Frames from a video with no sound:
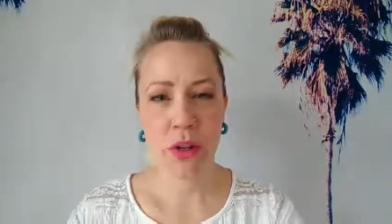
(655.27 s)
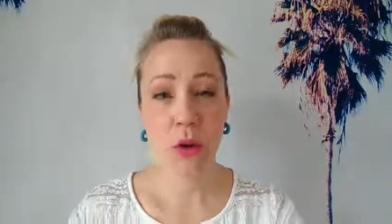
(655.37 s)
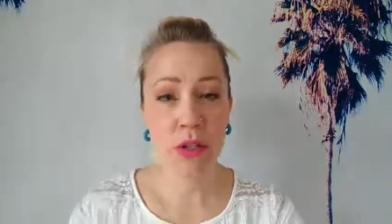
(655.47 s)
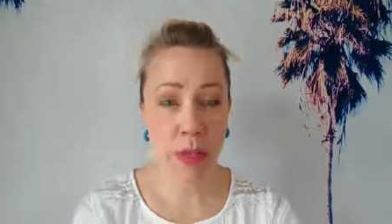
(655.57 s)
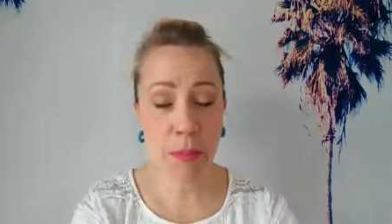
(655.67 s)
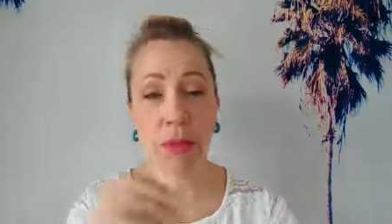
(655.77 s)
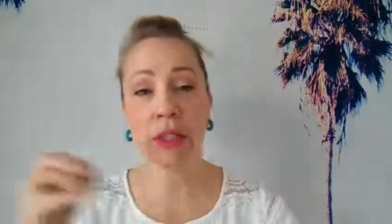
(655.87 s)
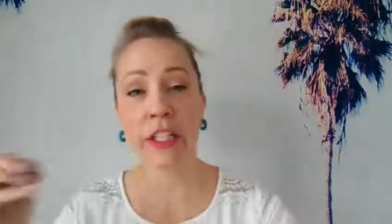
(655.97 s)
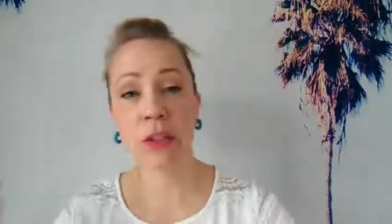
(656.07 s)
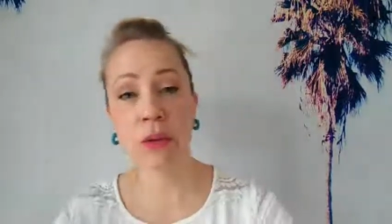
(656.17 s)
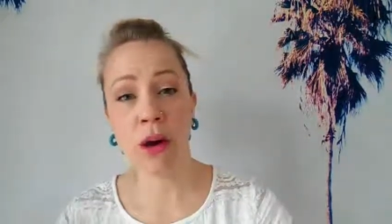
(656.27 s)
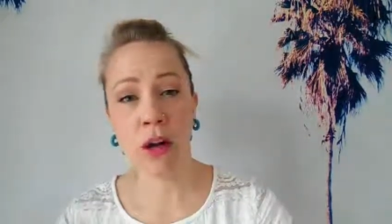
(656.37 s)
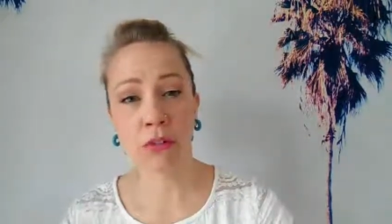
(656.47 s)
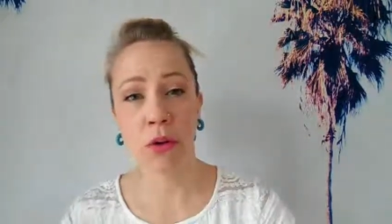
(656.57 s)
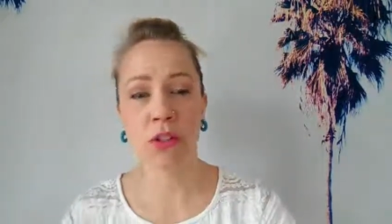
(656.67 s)
Or are they pulling you
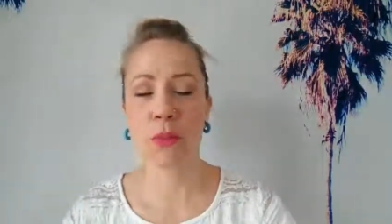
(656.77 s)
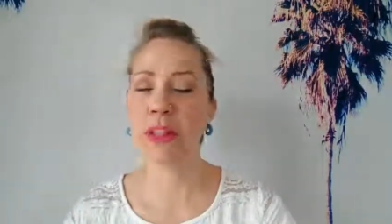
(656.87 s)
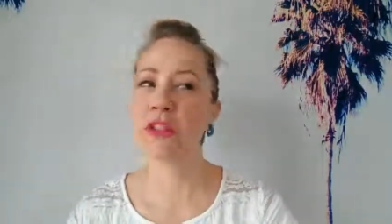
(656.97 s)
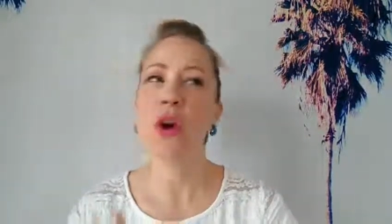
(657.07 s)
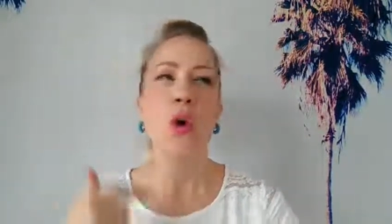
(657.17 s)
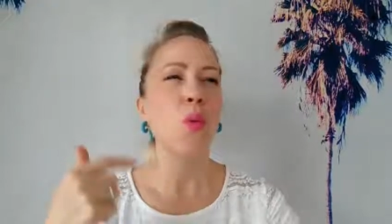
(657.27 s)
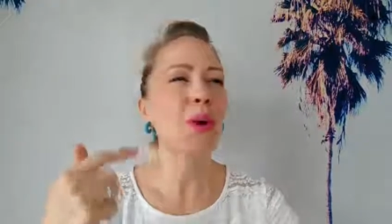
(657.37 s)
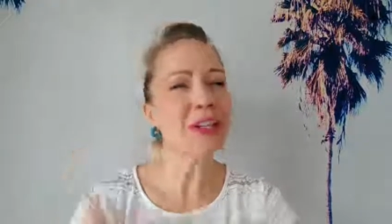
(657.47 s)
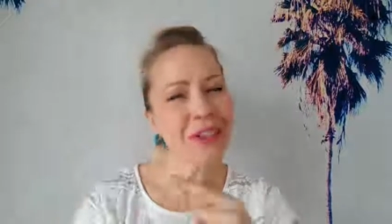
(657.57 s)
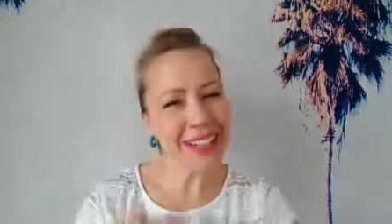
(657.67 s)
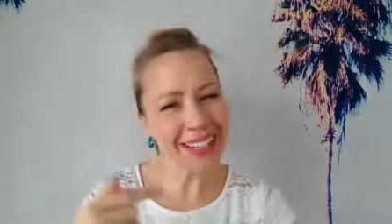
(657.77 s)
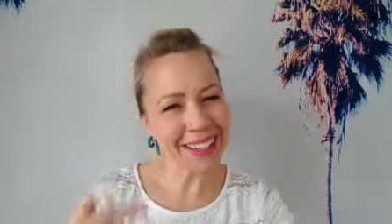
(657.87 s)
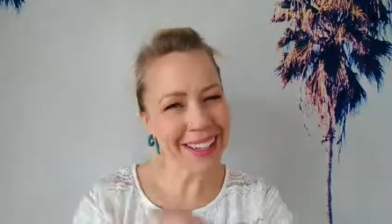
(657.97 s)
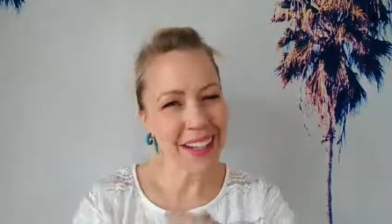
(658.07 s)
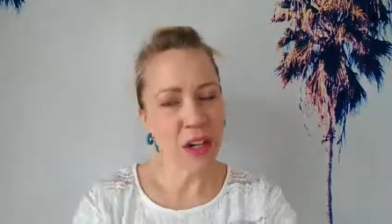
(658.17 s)
off course? Because when you're in